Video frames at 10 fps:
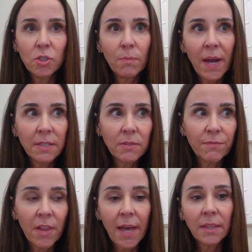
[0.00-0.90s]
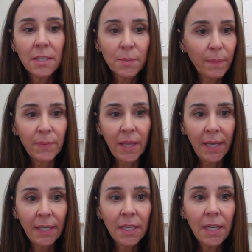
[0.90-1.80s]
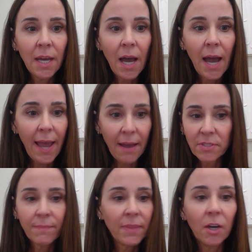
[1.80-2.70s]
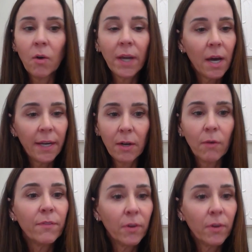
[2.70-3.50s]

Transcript: "Do you mind flying this plane? I have something going on. I don't feel